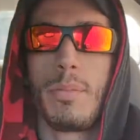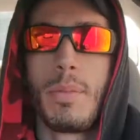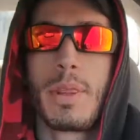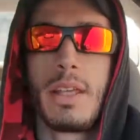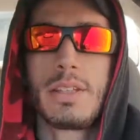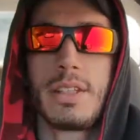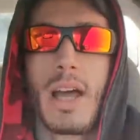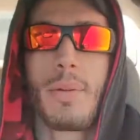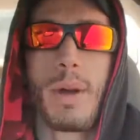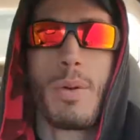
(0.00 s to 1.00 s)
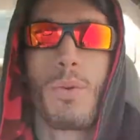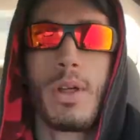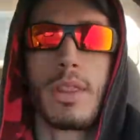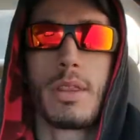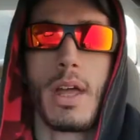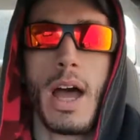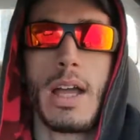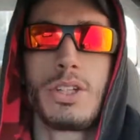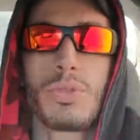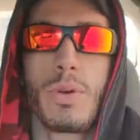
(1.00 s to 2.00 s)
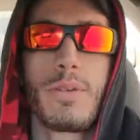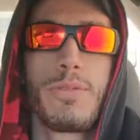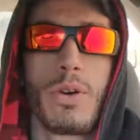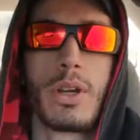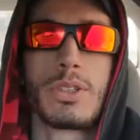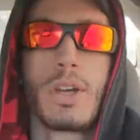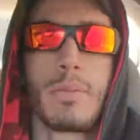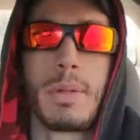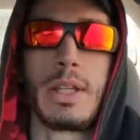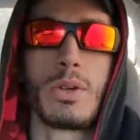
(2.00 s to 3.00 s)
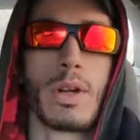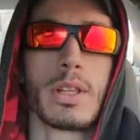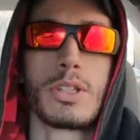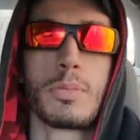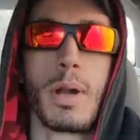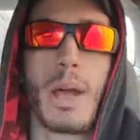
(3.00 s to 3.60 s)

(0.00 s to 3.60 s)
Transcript: But this time I just want to focus on me during this